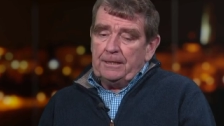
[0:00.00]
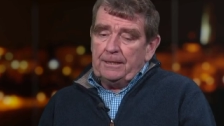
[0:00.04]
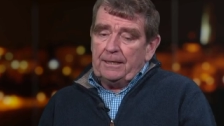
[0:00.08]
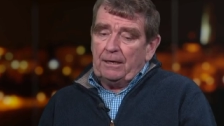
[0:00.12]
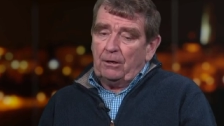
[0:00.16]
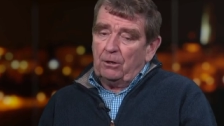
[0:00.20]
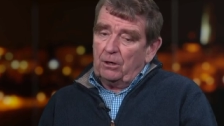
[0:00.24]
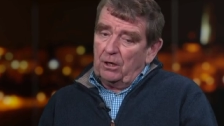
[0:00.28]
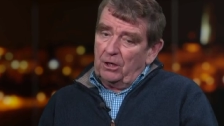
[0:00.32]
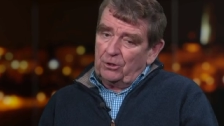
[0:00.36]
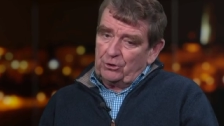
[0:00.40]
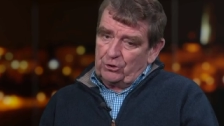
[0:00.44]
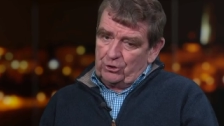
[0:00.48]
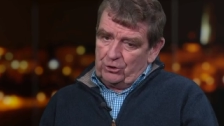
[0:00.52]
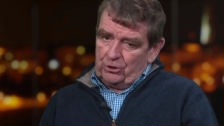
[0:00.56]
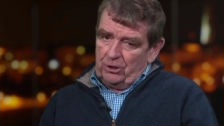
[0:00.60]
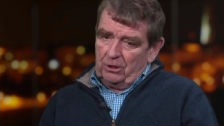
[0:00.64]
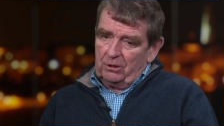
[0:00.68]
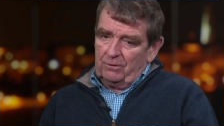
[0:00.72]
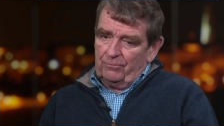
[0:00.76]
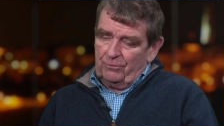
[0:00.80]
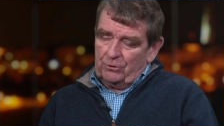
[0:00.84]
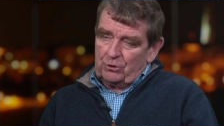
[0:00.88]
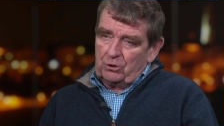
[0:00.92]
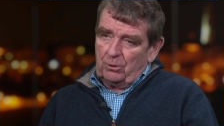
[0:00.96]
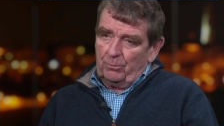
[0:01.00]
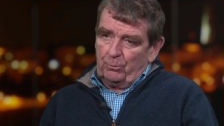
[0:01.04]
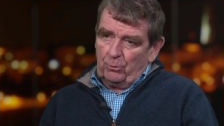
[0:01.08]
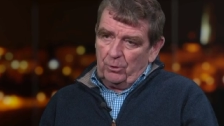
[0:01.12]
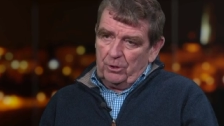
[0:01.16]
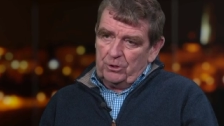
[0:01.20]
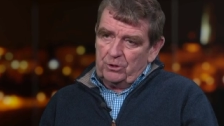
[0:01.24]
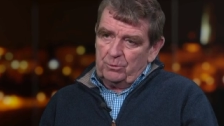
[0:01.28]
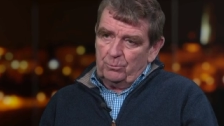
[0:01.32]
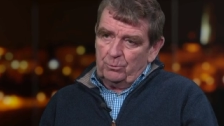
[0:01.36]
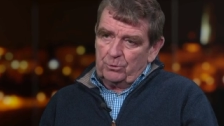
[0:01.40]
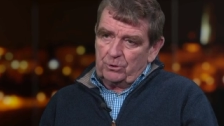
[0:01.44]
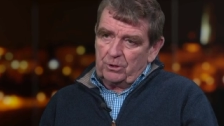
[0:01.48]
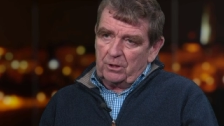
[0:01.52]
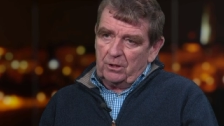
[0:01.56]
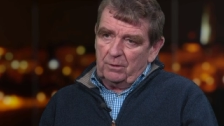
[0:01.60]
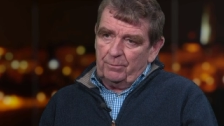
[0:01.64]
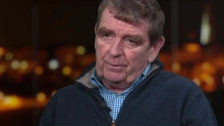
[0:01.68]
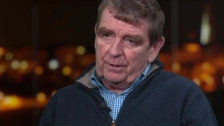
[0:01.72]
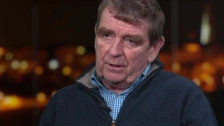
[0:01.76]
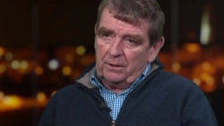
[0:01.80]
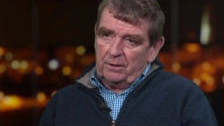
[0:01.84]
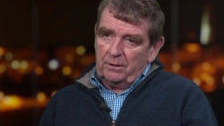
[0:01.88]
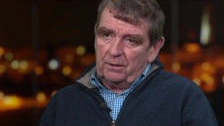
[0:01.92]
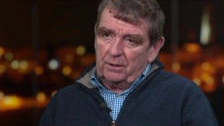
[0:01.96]
Now, a large chunk of this operation was going to
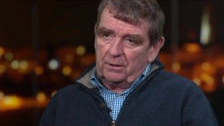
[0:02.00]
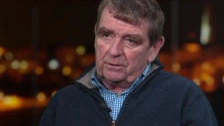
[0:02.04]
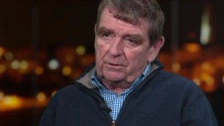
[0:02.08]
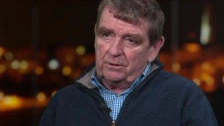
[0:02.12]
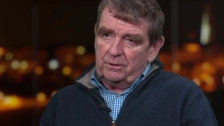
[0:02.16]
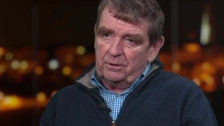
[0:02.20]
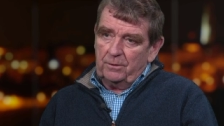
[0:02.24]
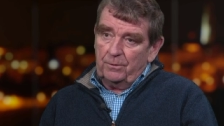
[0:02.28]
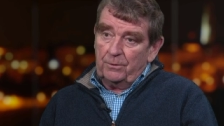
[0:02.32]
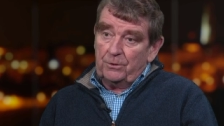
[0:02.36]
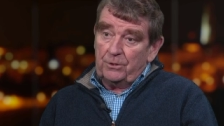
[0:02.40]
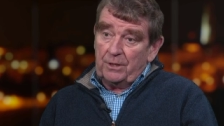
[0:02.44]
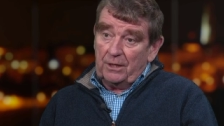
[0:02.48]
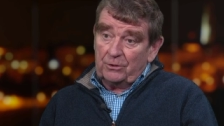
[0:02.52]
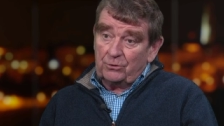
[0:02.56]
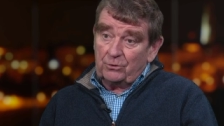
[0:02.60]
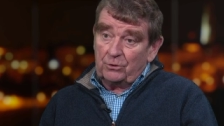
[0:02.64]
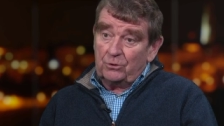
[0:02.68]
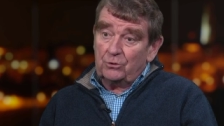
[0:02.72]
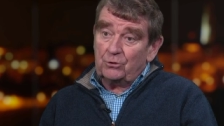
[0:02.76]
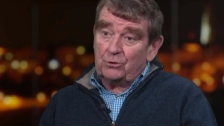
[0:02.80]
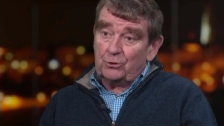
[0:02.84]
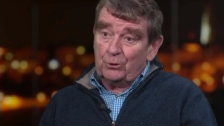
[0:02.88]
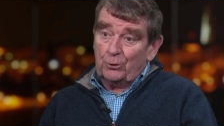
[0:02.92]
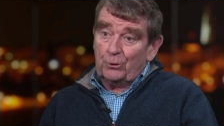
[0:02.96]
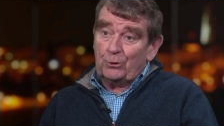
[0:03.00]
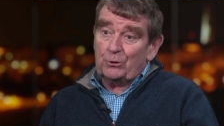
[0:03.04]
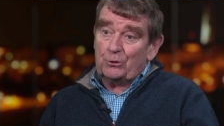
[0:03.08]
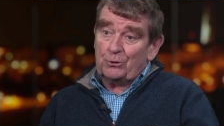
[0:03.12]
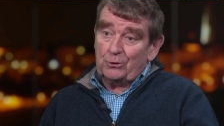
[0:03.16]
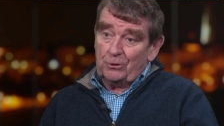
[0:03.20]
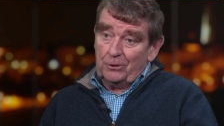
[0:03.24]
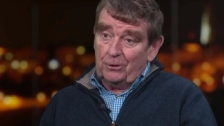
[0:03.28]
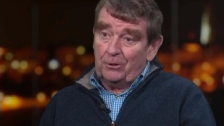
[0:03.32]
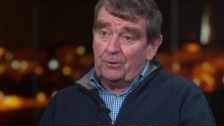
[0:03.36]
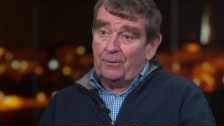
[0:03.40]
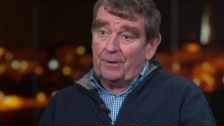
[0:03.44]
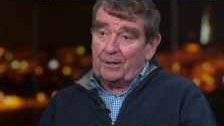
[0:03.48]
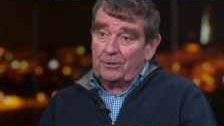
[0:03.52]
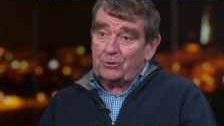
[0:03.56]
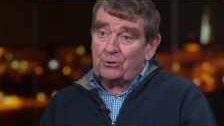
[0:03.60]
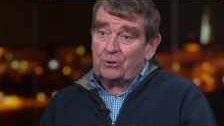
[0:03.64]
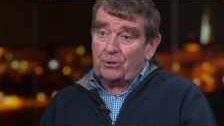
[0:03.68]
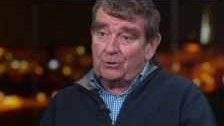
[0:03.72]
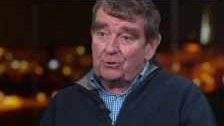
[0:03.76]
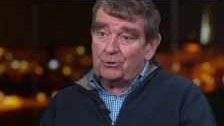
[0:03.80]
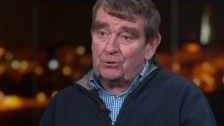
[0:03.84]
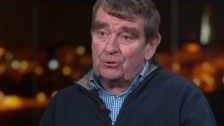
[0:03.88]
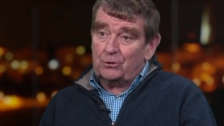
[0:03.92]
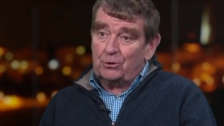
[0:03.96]
be conducted in the desert, so there's, in that
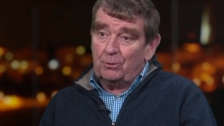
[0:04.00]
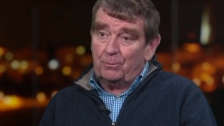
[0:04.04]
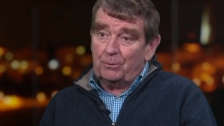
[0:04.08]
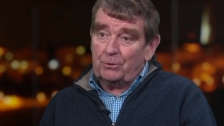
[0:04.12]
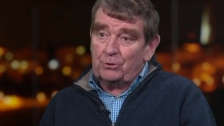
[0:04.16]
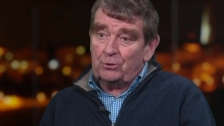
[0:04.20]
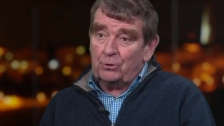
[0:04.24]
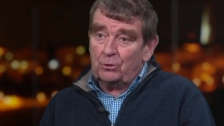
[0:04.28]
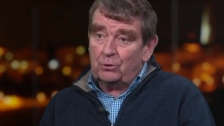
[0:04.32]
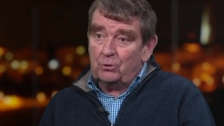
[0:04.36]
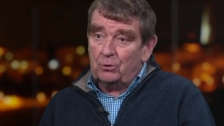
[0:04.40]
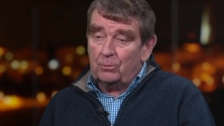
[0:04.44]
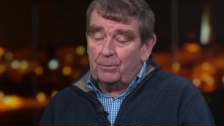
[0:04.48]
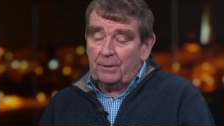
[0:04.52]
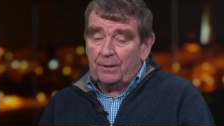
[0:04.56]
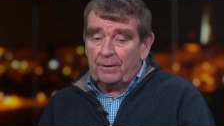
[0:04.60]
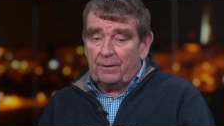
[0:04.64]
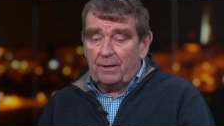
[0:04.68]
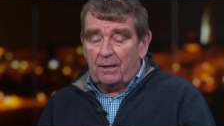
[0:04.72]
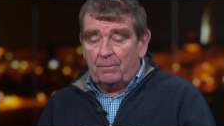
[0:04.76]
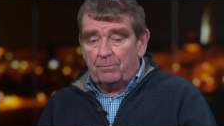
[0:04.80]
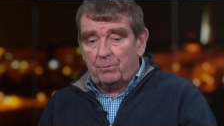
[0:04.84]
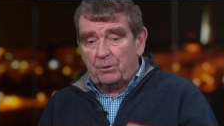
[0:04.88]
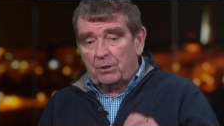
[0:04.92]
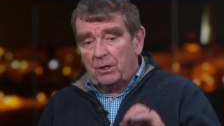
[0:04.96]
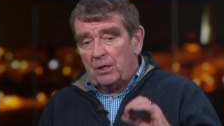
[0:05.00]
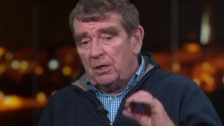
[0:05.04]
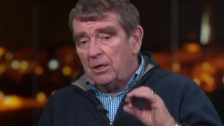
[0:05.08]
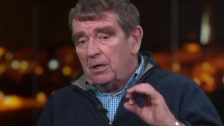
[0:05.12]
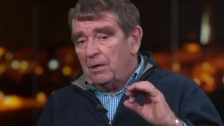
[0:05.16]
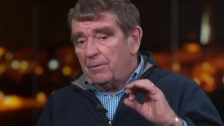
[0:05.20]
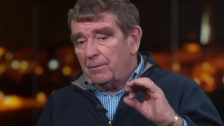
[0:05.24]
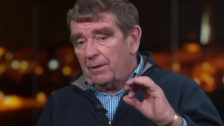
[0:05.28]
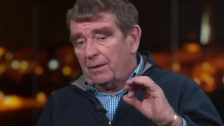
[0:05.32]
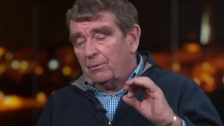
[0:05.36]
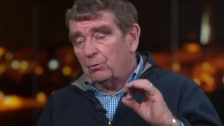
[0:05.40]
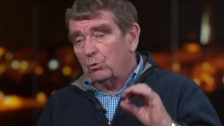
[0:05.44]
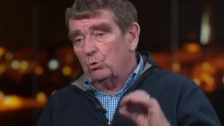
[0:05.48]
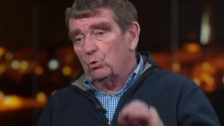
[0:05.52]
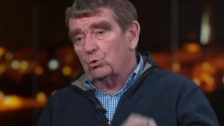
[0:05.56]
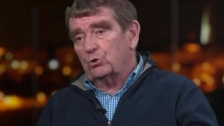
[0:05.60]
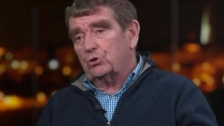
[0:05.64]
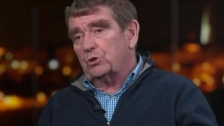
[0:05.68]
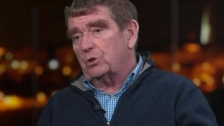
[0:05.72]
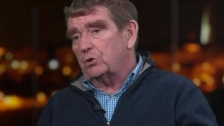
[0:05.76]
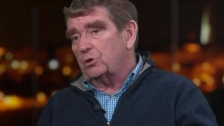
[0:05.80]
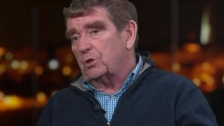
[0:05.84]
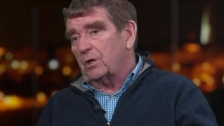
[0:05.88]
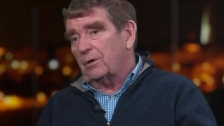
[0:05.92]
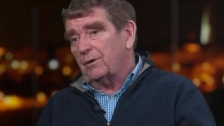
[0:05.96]
sense, there's not much you can do by that. But they were
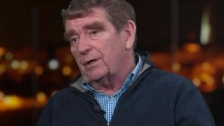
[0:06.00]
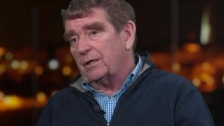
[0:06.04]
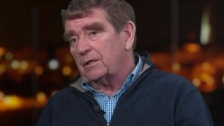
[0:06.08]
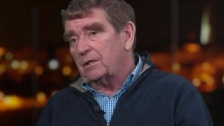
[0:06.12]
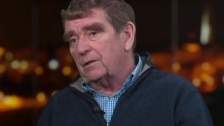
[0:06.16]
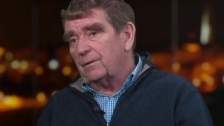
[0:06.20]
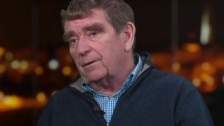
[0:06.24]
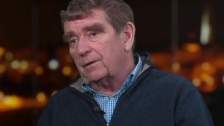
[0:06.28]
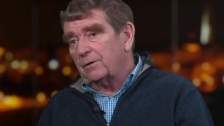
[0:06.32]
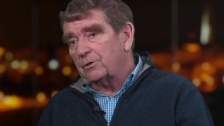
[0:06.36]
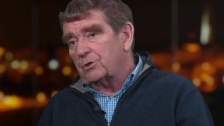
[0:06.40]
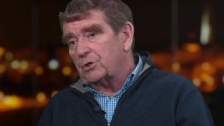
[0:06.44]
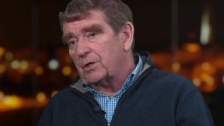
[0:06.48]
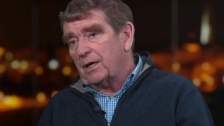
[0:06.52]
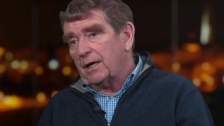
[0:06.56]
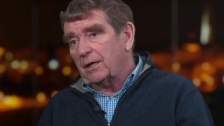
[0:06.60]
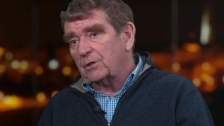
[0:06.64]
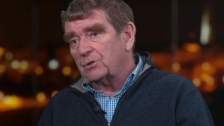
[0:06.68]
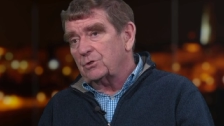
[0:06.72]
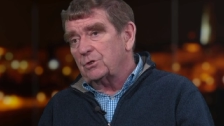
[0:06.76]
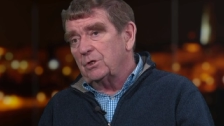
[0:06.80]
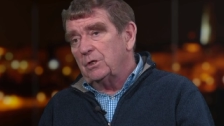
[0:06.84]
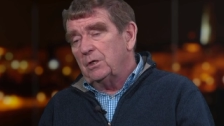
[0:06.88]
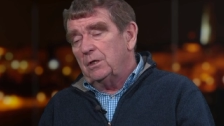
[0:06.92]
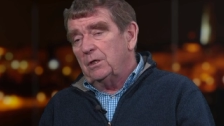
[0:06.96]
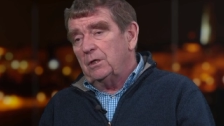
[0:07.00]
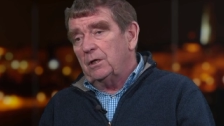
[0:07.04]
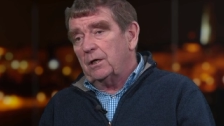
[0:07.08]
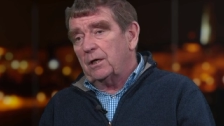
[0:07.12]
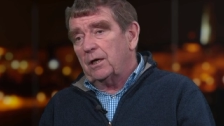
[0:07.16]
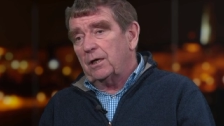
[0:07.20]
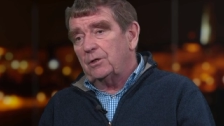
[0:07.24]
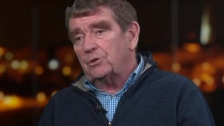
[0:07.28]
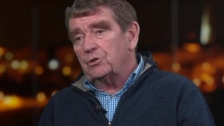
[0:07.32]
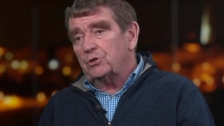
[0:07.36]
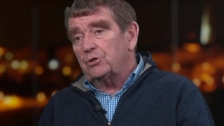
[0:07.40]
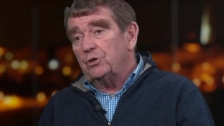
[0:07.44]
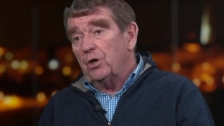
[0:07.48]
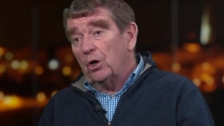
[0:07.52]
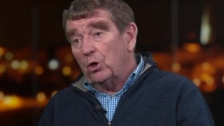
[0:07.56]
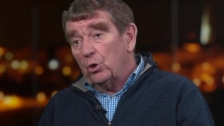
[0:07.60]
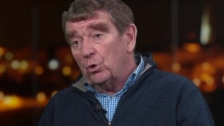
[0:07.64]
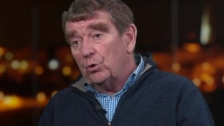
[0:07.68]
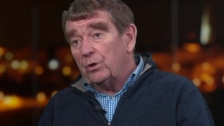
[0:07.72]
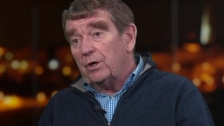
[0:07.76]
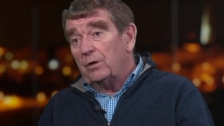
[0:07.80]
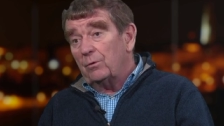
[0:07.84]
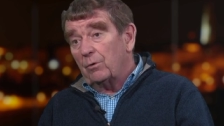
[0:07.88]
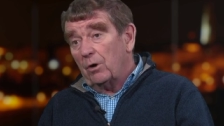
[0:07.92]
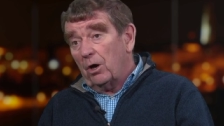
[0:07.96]
also directing their attacks against
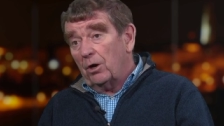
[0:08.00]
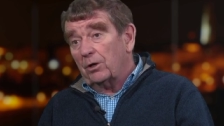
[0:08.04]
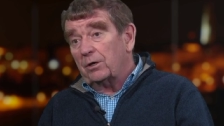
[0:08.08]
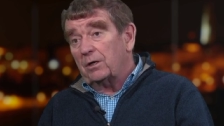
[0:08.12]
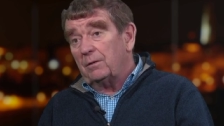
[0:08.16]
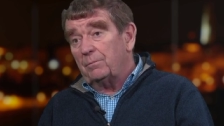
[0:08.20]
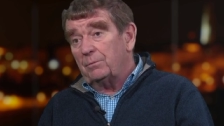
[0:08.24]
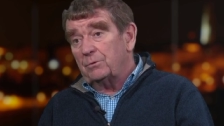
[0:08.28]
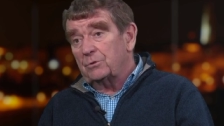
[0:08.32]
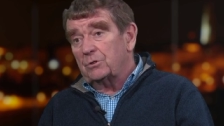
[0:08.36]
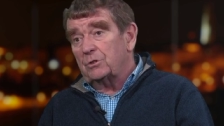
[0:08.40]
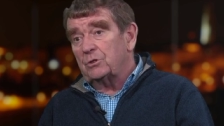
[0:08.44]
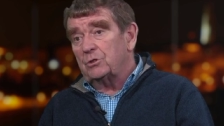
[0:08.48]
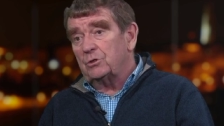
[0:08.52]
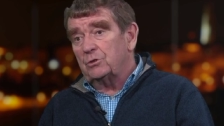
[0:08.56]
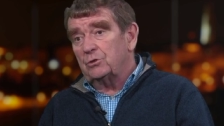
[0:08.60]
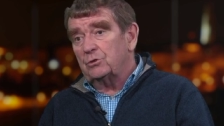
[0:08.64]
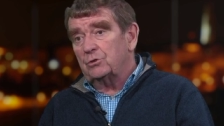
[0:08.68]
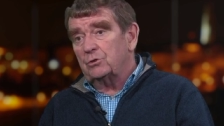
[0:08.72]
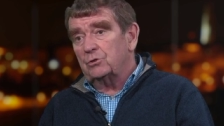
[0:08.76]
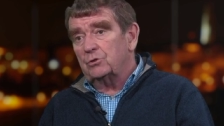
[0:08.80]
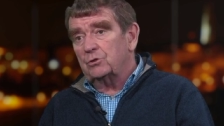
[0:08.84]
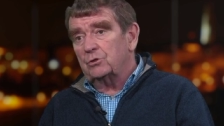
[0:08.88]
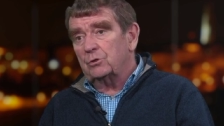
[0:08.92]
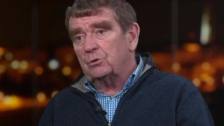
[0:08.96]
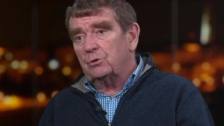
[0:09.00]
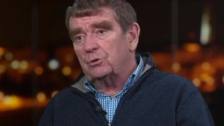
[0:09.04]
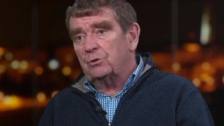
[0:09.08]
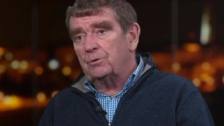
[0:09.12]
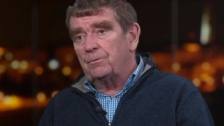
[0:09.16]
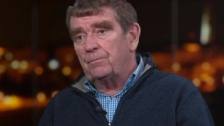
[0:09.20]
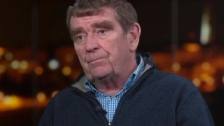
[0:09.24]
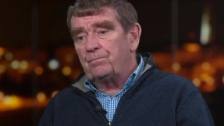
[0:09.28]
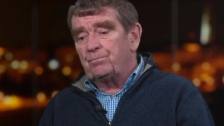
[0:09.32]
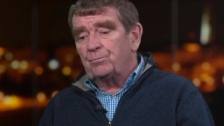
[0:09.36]
known Iraqi positions and so on.